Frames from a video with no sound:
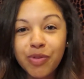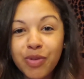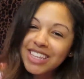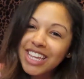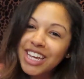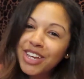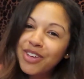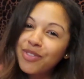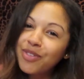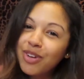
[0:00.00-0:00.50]

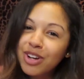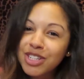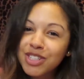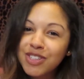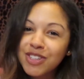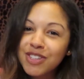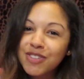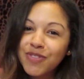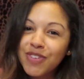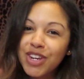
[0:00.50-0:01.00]
Thank you for watching
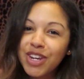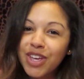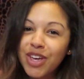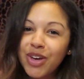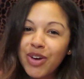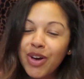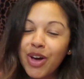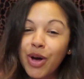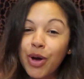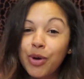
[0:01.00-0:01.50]
this video.
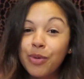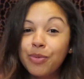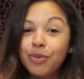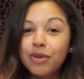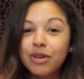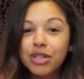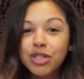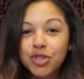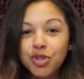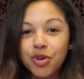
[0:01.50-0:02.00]
I hope
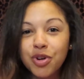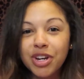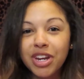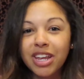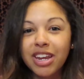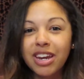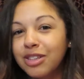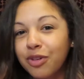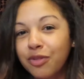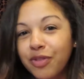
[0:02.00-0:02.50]
you enjoyed
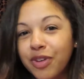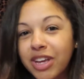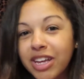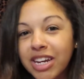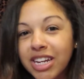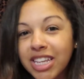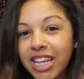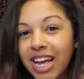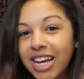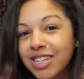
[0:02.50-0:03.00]
it. Don't forget
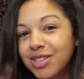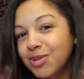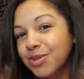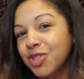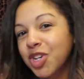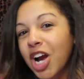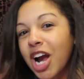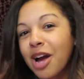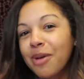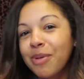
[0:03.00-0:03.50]
to like,
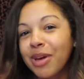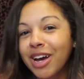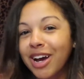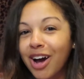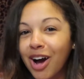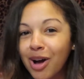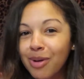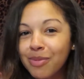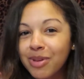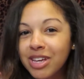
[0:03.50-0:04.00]
subscribe, and
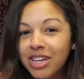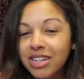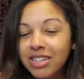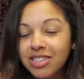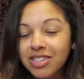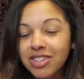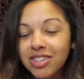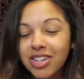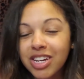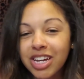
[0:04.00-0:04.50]
comment
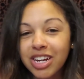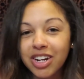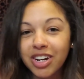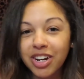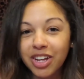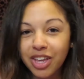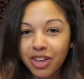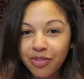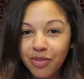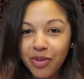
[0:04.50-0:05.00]
to enter
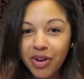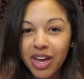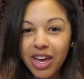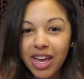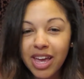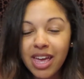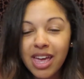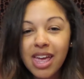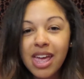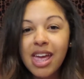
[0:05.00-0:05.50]
the
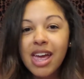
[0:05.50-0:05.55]
giveaway.